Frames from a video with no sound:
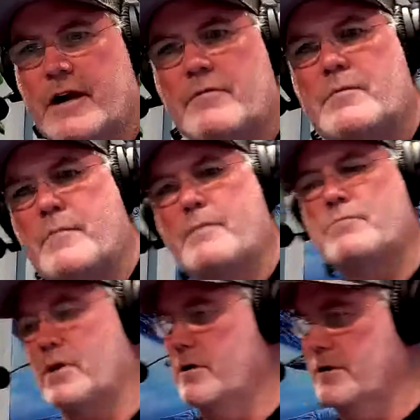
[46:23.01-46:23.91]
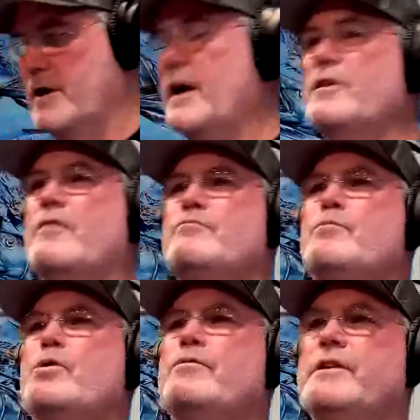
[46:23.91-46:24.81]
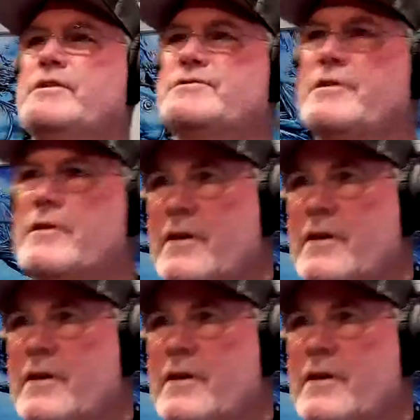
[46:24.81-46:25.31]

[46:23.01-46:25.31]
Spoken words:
I remember, and I love movies.